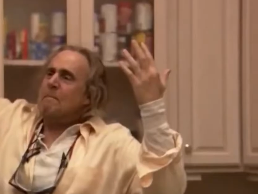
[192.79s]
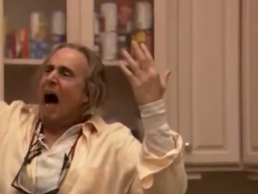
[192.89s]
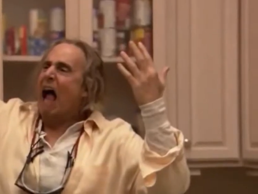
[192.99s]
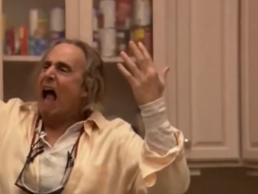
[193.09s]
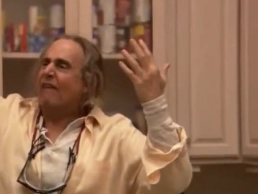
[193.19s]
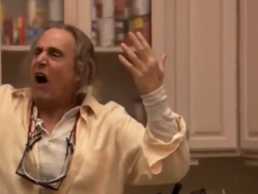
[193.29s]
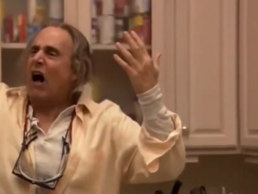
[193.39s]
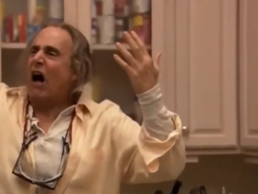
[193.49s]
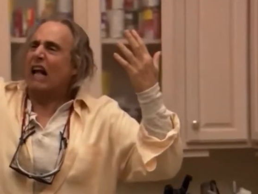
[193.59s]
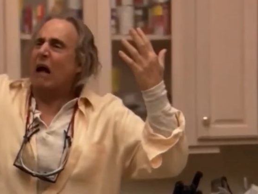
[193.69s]
starts
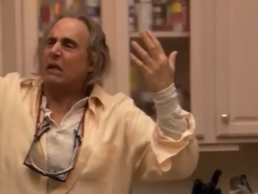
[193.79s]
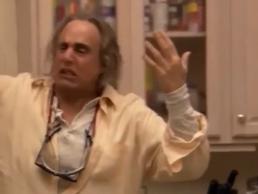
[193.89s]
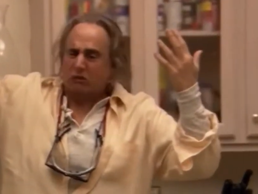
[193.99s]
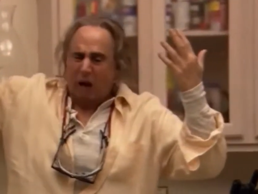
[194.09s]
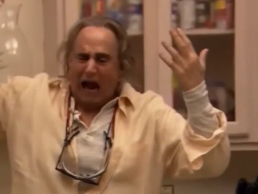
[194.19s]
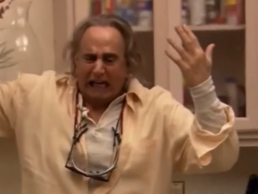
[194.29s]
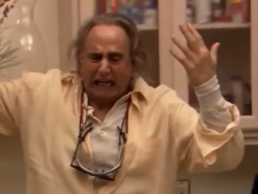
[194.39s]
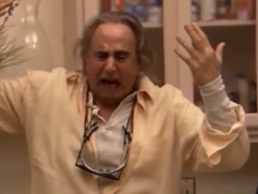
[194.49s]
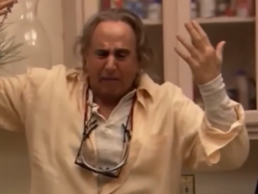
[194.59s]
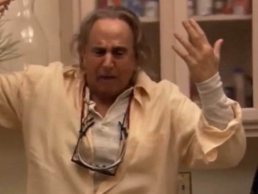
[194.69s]
calling him Uncle
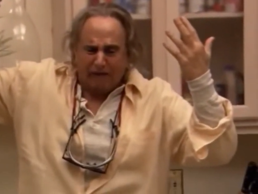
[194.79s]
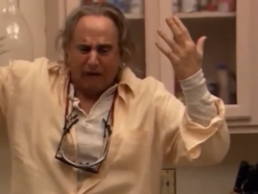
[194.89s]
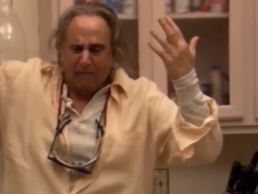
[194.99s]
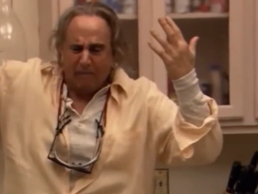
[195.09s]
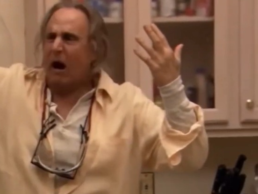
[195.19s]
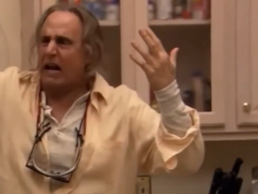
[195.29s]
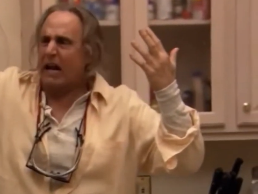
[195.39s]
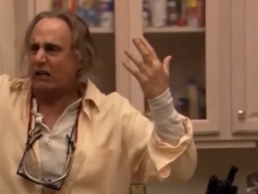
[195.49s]
Father. This is a reference